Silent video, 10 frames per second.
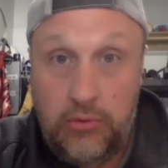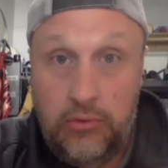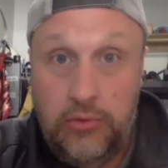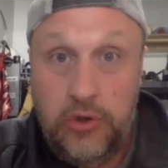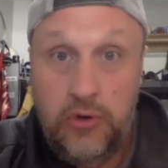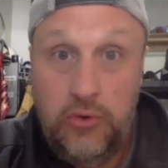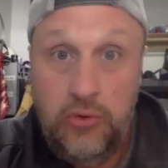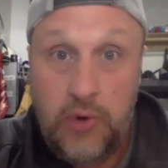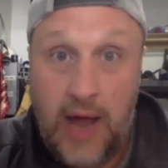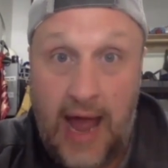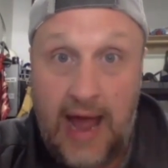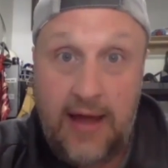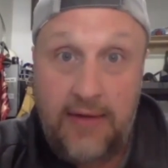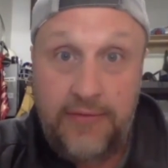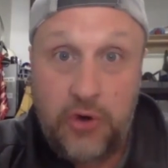you
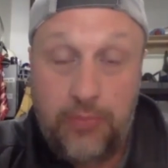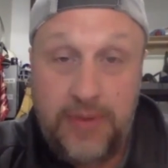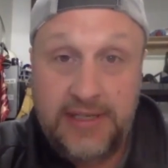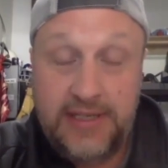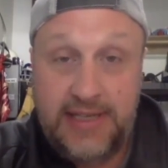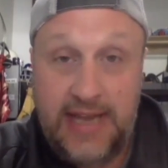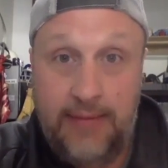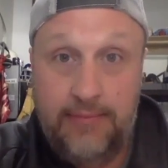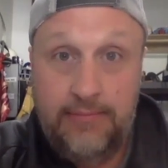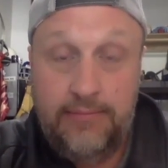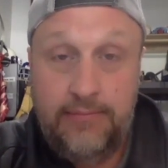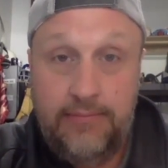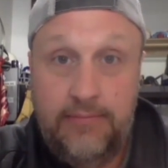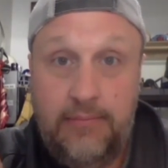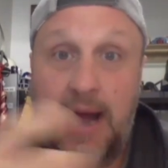have your business name.
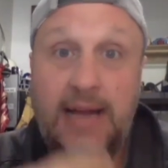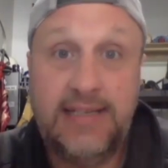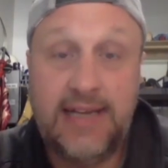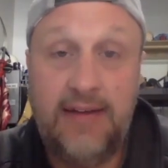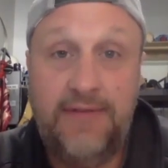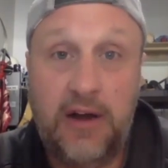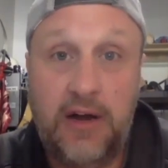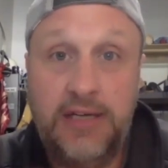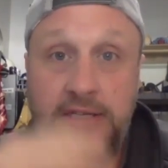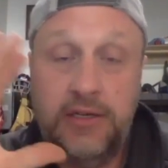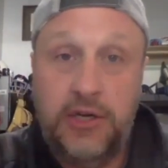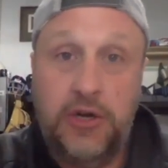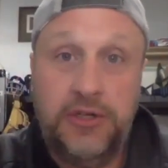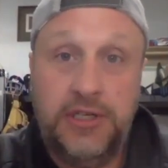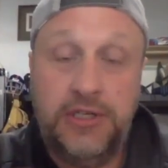Mine's Sign Fairies,
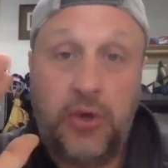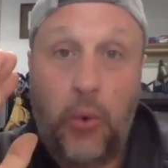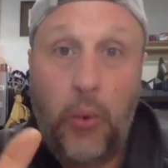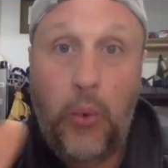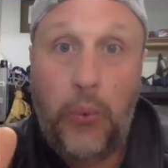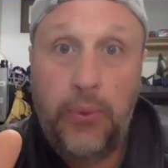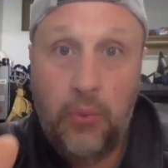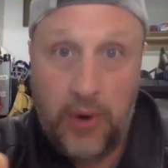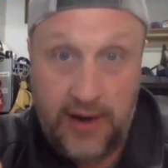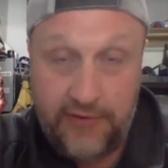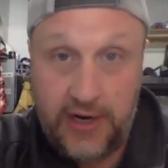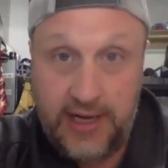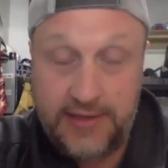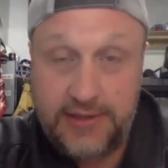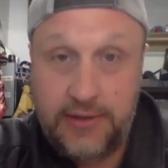yours is whatever it
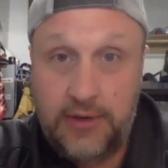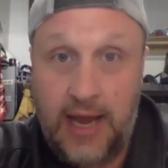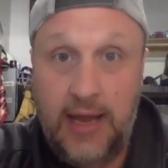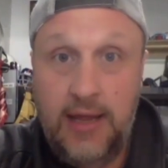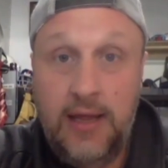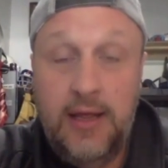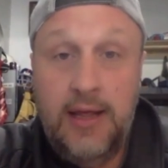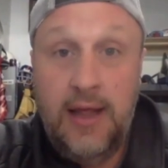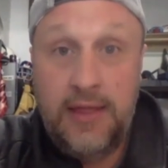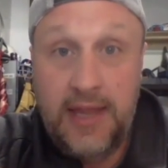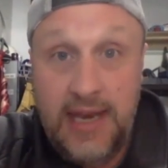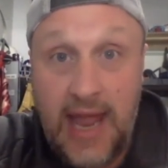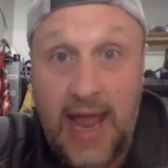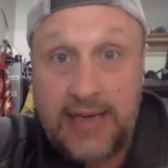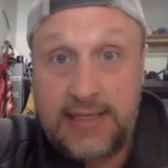is, okay? The
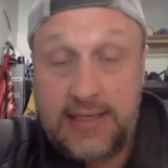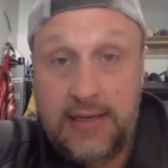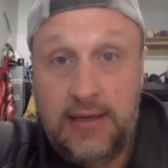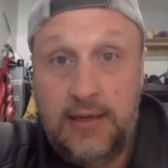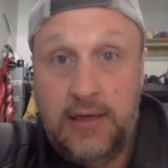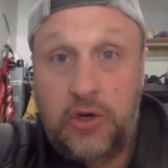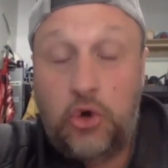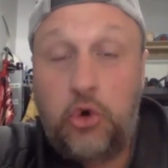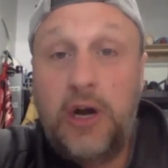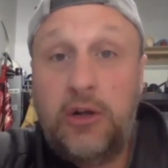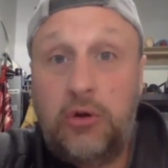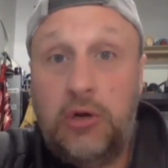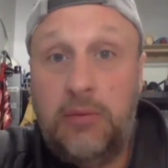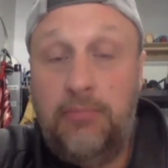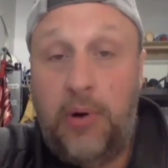next critical
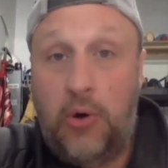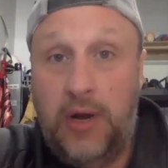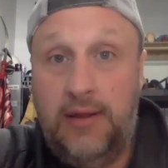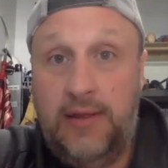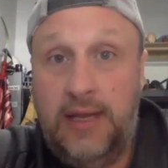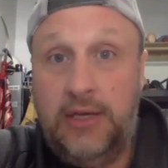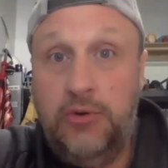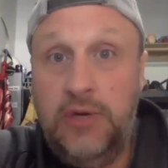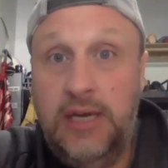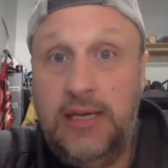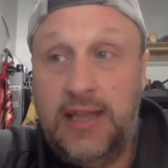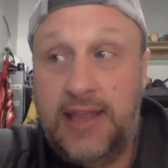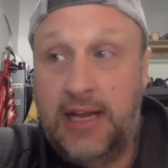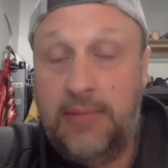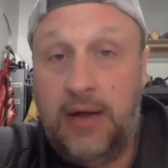component that you need to
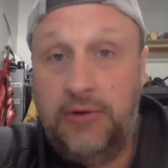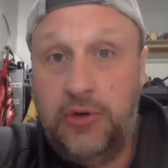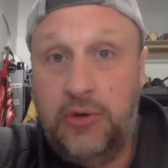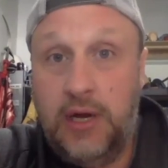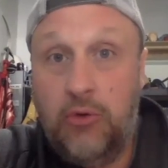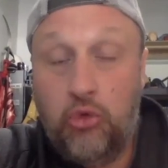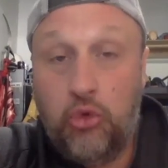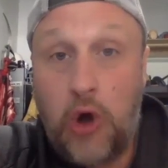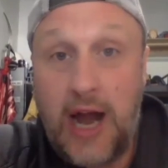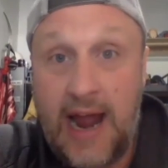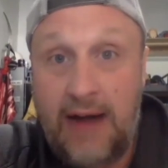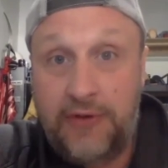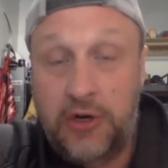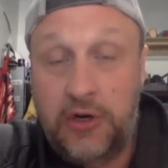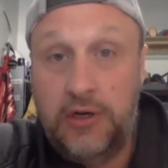think about doing right
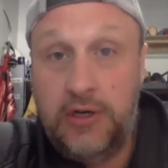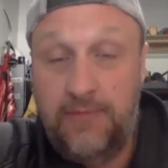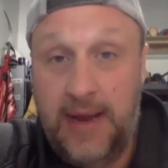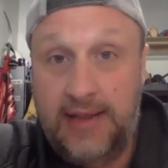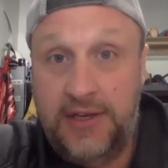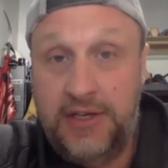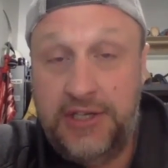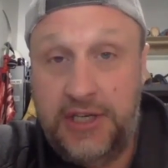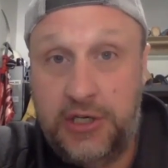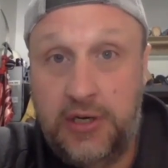after you've made the decision.